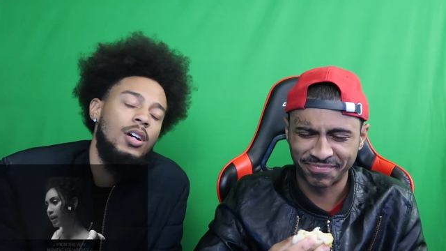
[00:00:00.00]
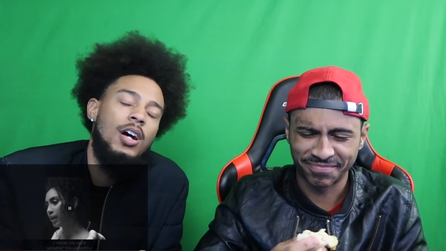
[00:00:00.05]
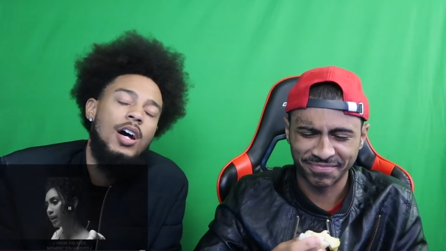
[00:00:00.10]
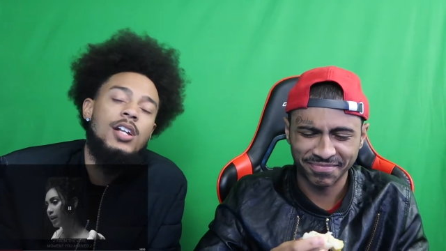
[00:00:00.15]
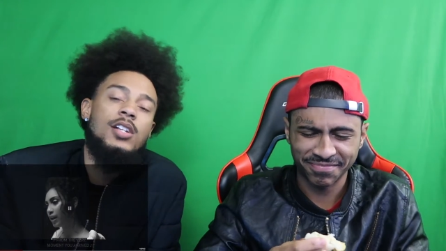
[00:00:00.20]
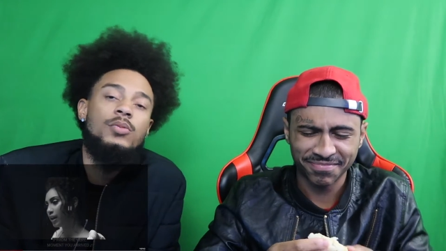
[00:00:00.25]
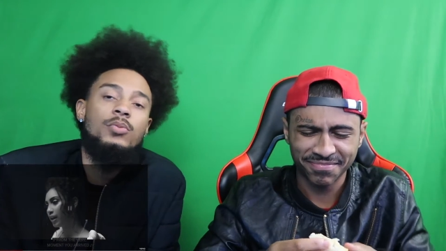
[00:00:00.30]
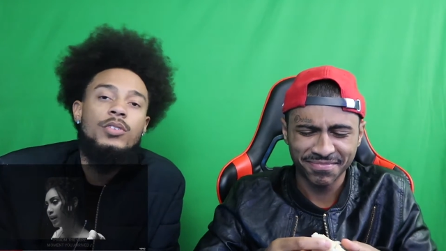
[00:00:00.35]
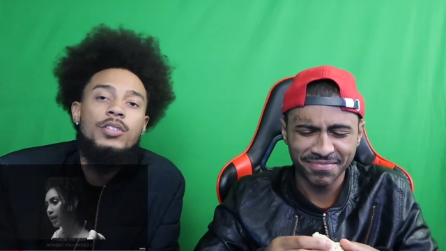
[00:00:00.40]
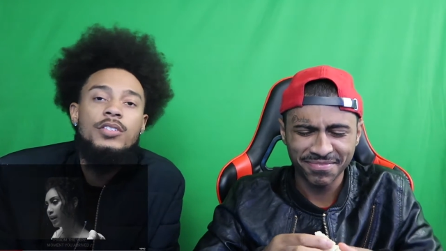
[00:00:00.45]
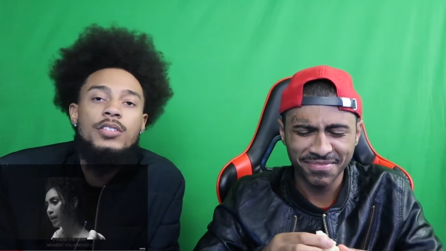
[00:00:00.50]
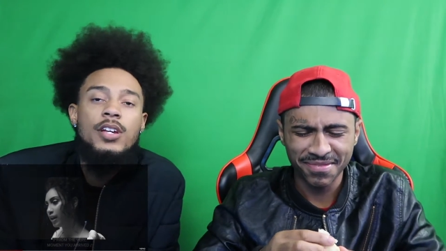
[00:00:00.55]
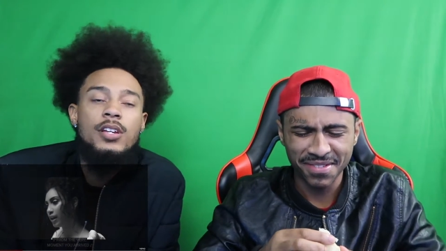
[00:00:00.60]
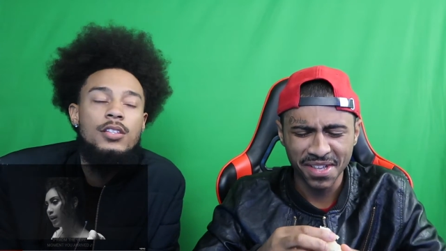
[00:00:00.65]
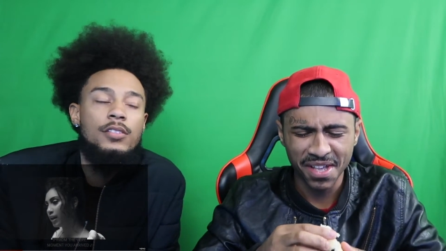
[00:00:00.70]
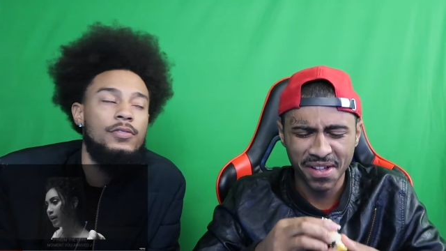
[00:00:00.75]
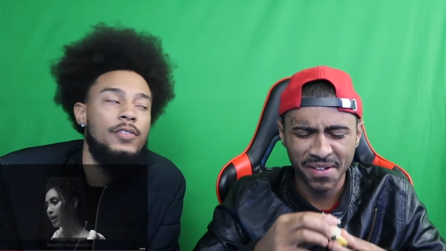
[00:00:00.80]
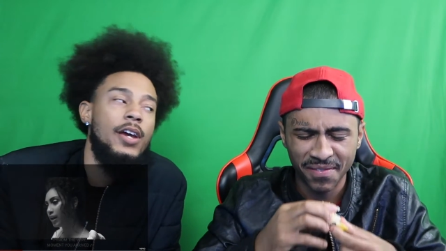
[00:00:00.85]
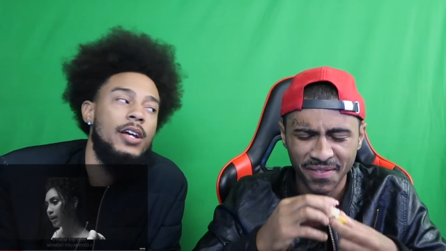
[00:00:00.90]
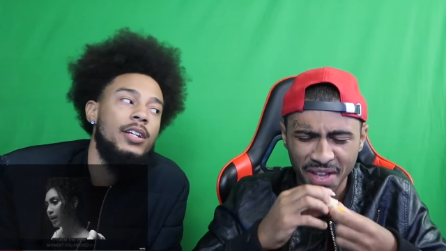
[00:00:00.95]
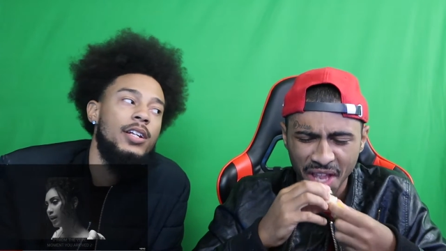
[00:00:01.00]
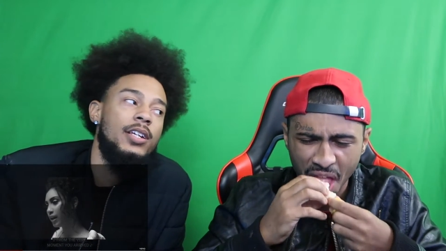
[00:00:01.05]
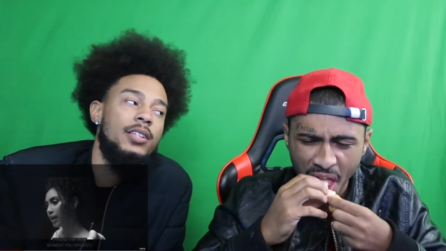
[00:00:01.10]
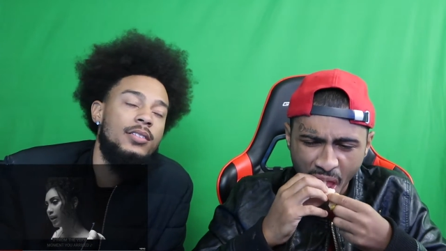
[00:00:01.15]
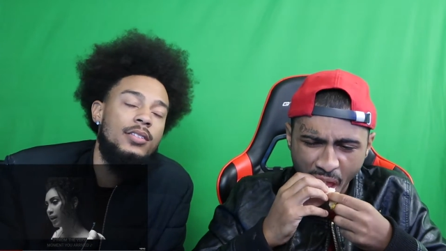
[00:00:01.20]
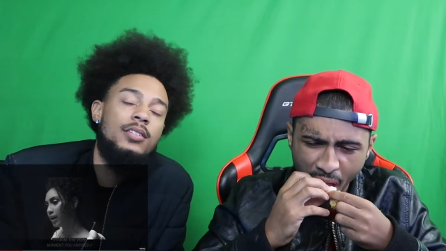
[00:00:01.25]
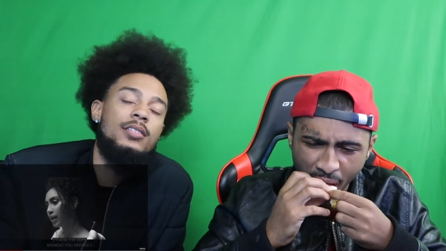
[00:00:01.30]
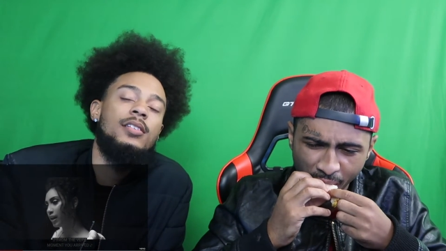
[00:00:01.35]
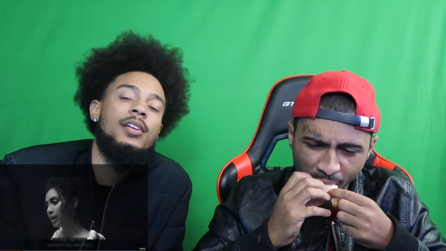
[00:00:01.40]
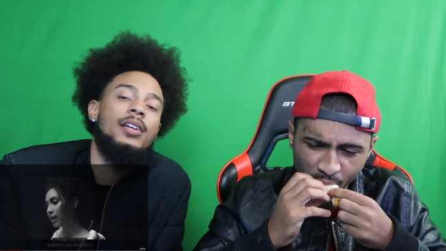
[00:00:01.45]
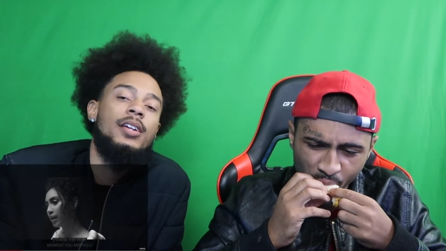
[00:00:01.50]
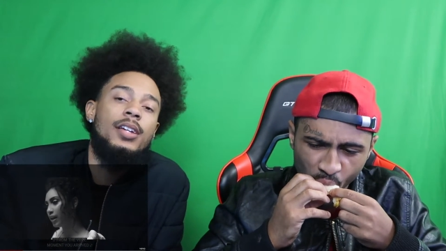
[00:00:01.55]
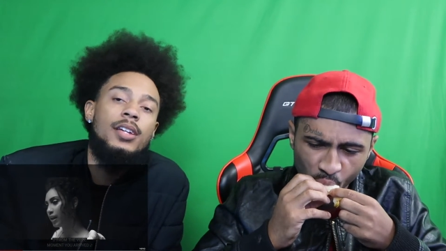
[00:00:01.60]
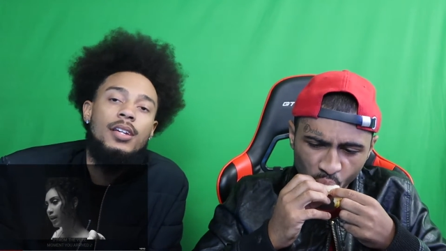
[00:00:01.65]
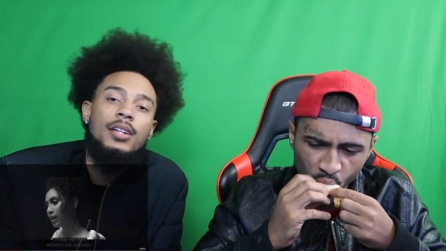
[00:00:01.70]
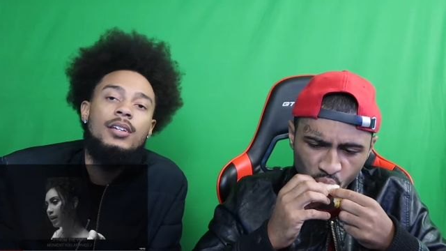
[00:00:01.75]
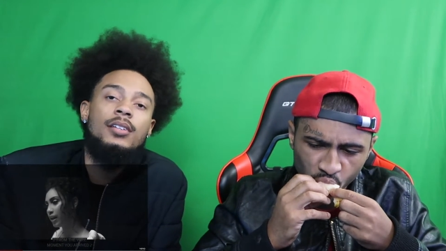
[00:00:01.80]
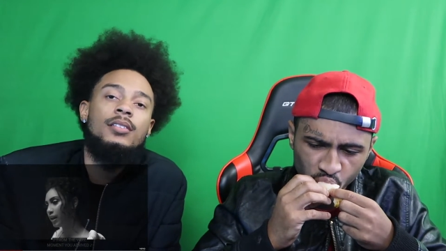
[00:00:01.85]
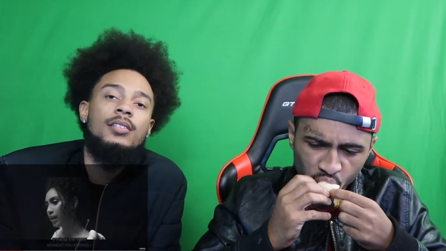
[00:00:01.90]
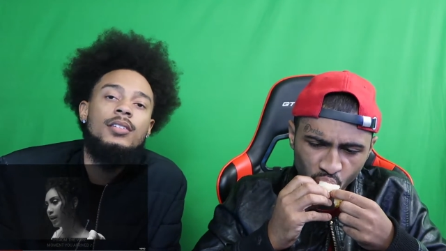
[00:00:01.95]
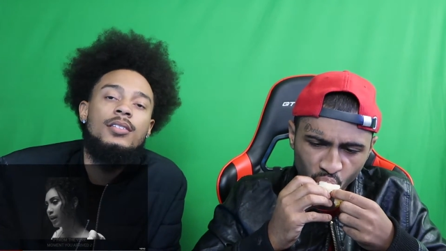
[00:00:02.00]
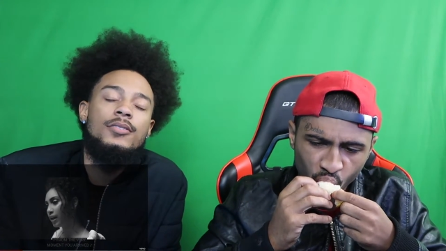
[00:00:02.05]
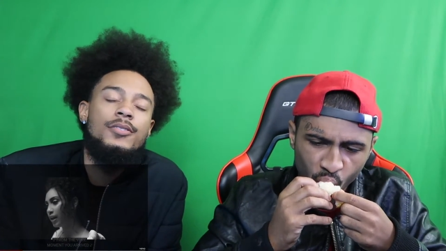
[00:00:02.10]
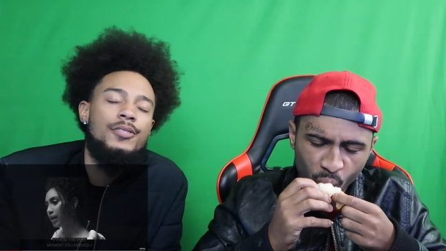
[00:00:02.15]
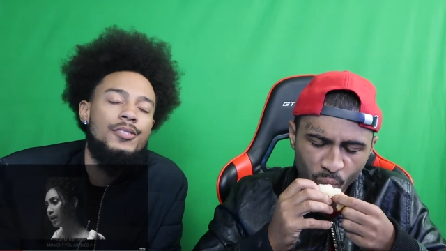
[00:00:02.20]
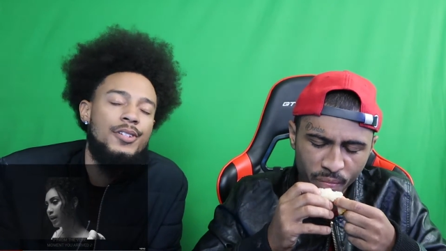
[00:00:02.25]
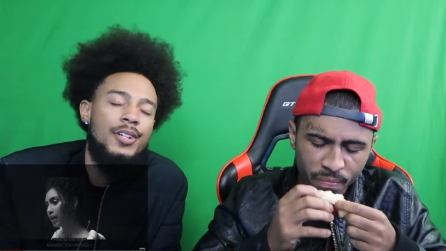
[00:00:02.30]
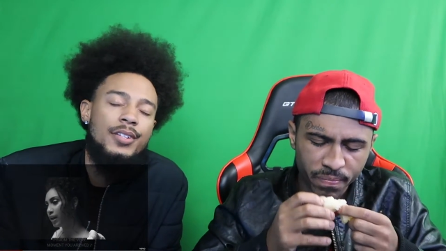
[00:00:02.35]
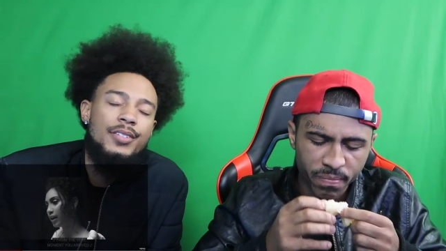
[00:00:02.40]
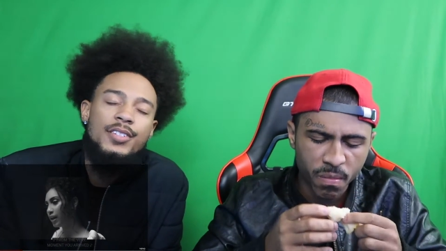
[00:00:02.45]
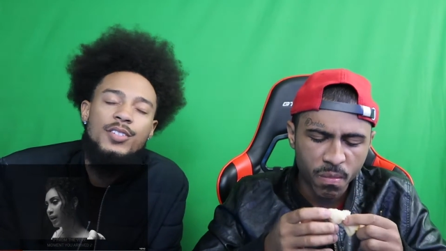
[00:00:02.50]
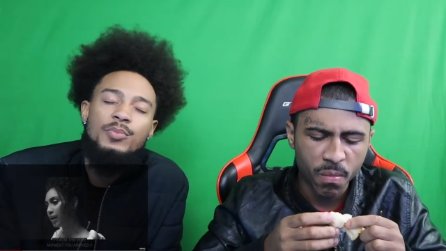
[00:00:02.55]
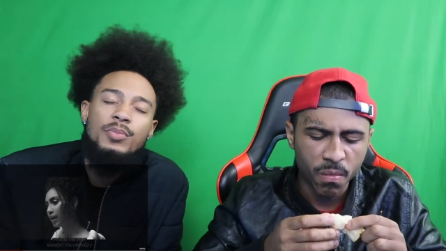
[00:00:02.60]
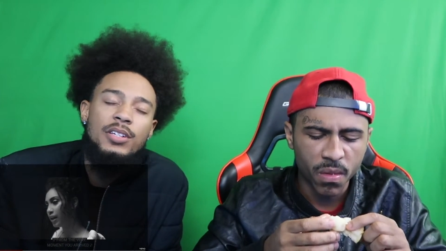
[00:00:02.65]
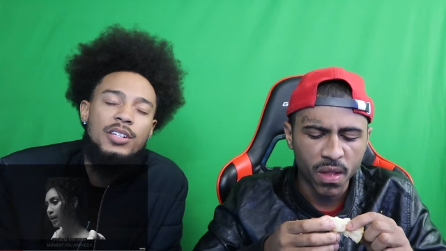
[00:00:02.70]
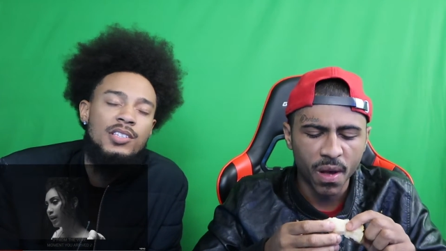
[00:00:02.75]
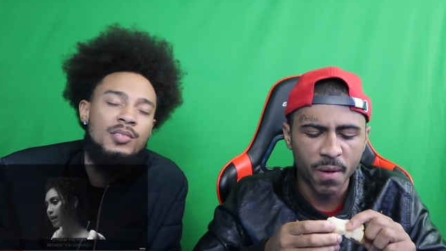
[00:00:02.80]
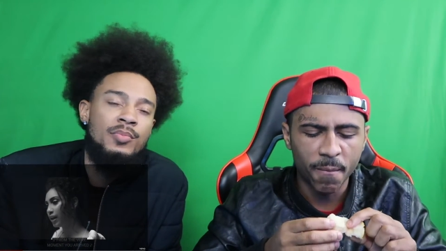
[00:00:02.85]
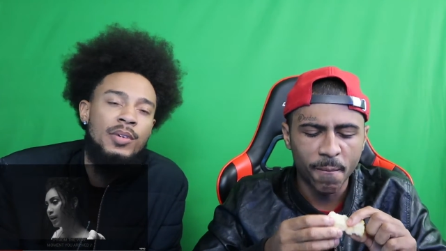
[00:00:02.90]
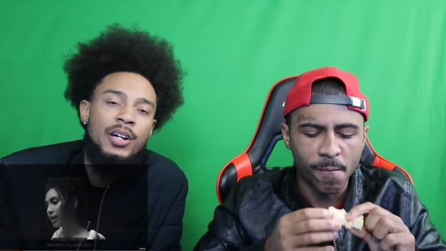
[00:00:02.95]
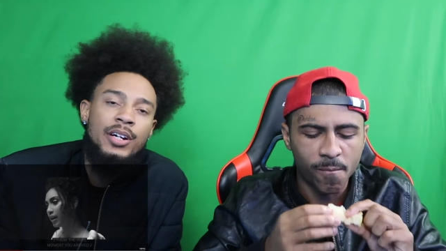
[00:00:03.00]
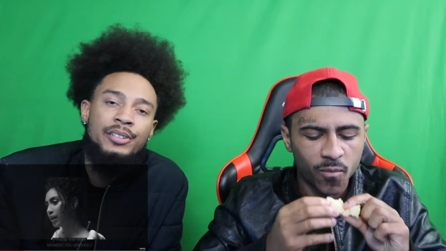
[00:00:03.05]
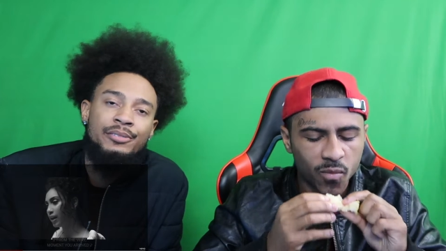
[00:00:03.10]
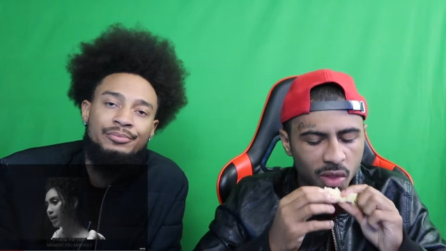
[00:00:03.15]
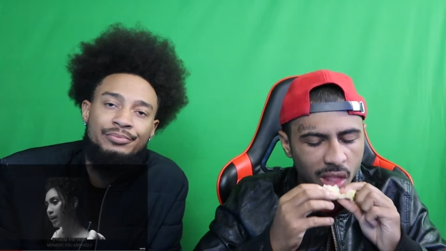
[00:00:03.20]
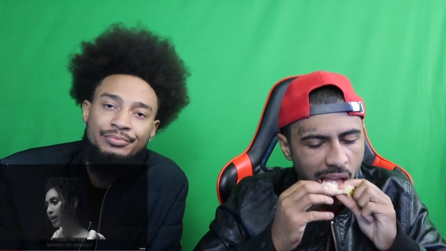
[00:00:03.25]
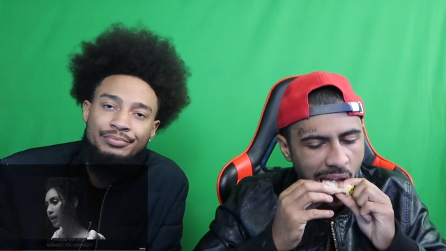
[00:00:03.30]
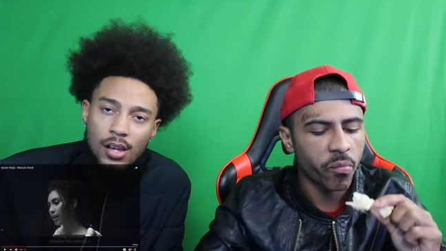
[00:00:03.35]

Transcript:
Speaker 1: I just want to state the fact that CJ's head is just as big as mine.